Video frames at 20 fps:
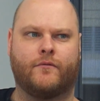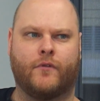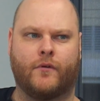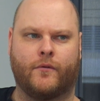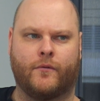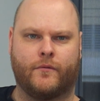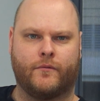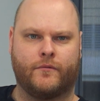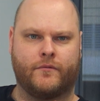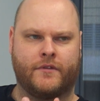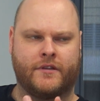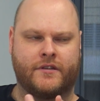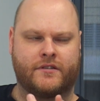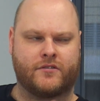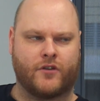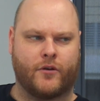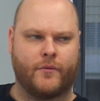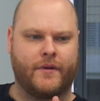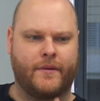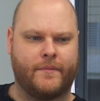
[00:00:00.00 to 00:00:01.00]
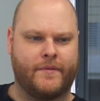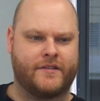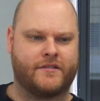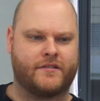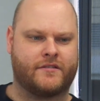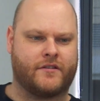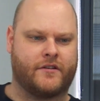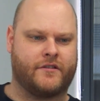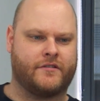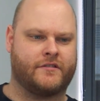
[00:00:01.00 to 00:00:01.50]
Well, there's so many
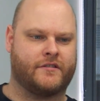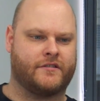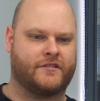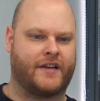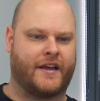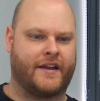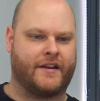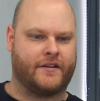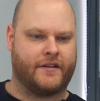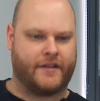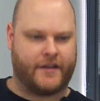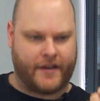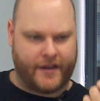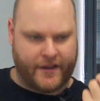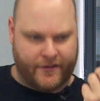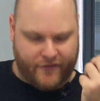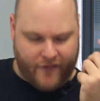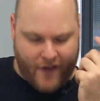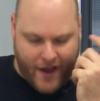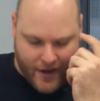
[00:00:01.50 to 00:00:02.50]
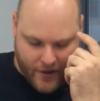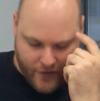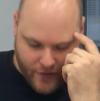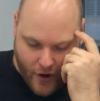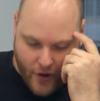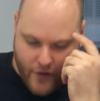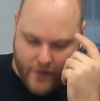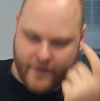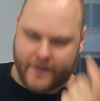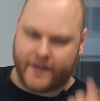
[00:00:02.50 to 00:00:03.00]
business owners that say if I could
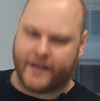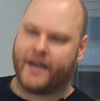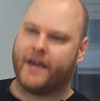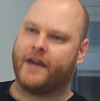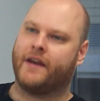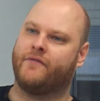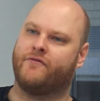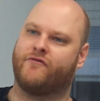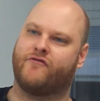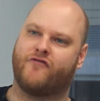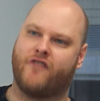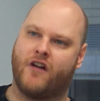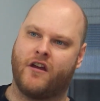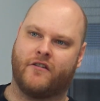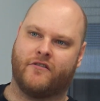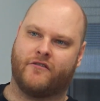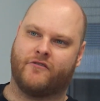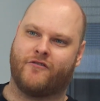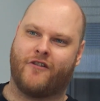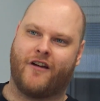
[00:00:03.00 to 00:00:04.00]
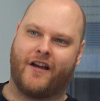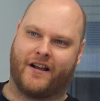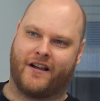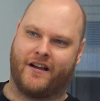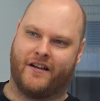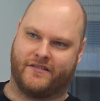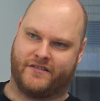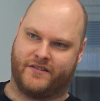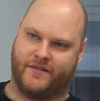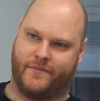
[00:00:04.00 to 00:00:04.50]
only get in front of the right
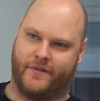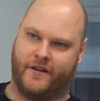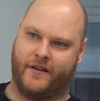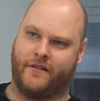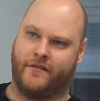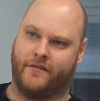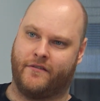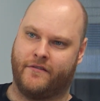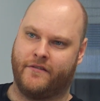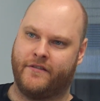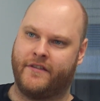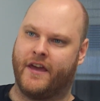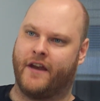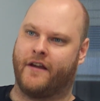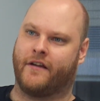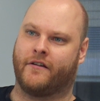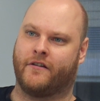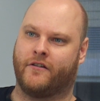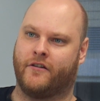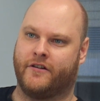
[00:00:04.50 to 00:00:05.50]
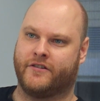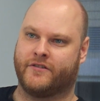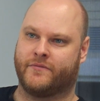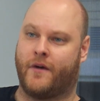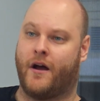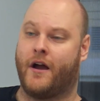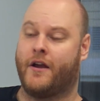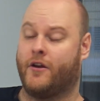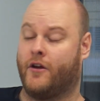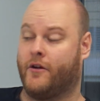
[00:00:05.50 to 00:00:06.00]
customer, then I can close
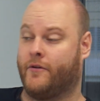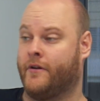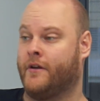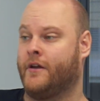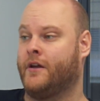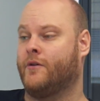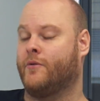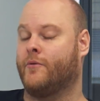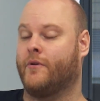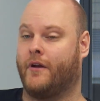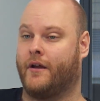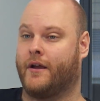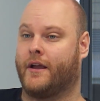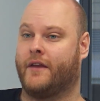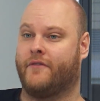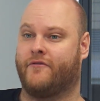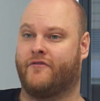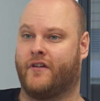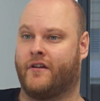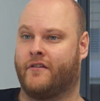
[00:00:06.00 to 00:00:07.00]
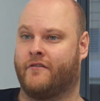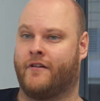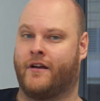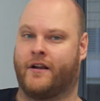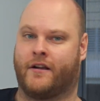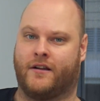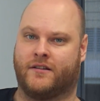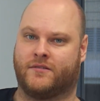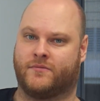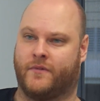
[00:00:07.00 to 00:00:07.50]
them. I know when I get in front of the
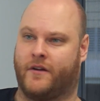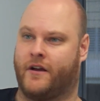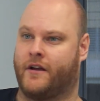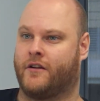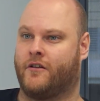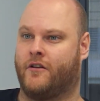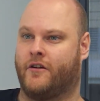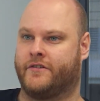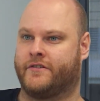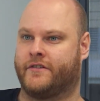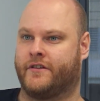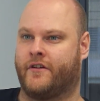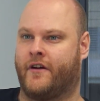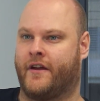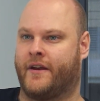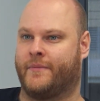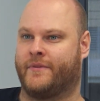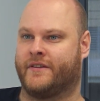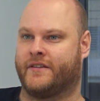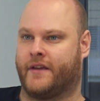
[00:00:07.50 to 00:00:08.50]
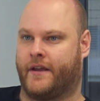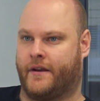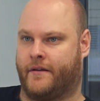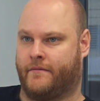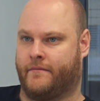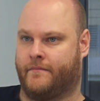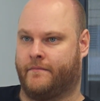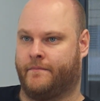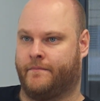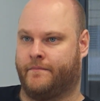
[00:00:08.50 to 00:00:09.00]
right customer, I close at 90%.
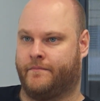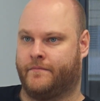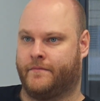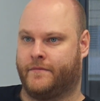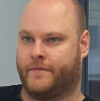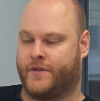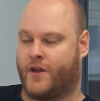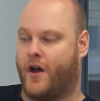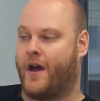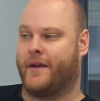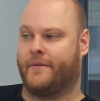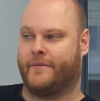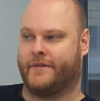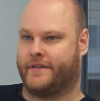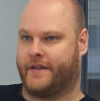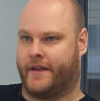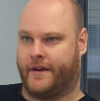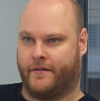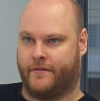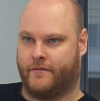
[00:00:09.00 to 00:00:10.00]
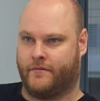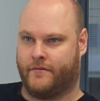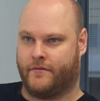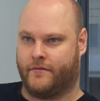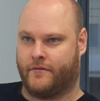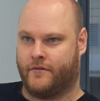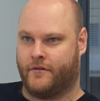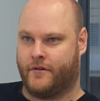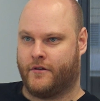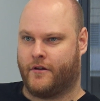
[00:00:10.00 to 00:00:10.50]
Yep. 90%. Yep.
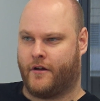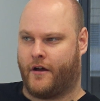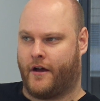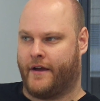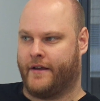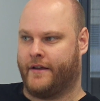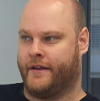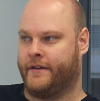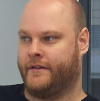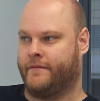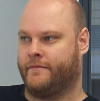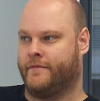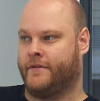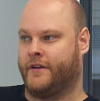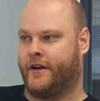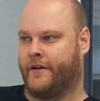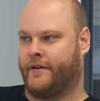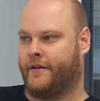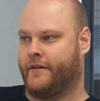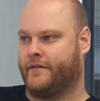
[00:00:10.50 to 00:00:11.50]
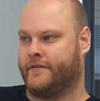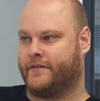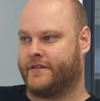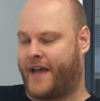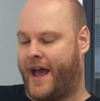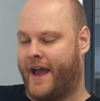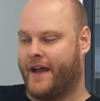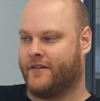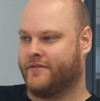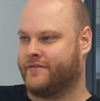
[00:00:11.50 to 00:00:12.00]
yep. I, you know,
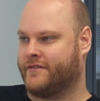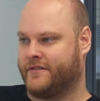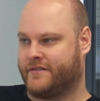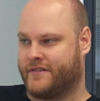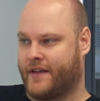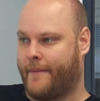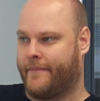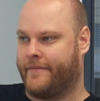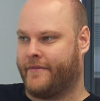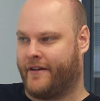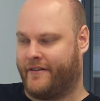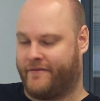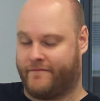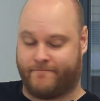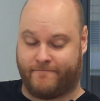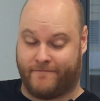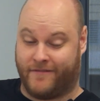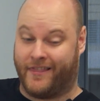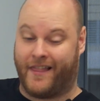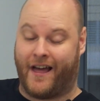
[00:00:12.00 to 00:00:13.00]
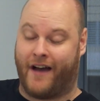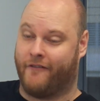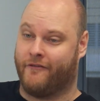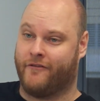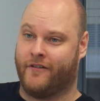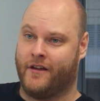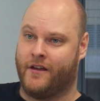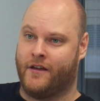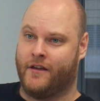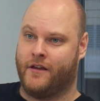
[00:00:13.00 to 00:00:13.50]
sales is something I love.
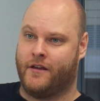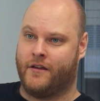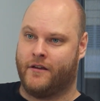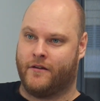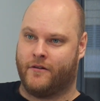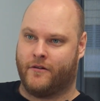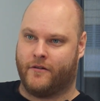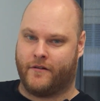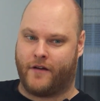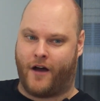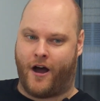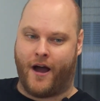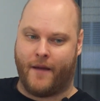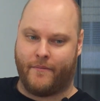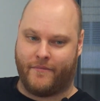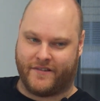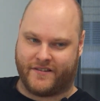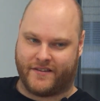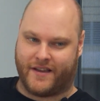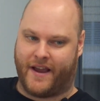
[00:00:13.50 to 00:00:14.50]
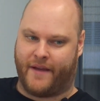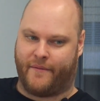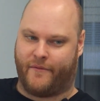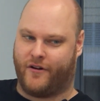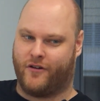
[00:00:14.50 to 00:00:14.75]
Yep. I'm the same.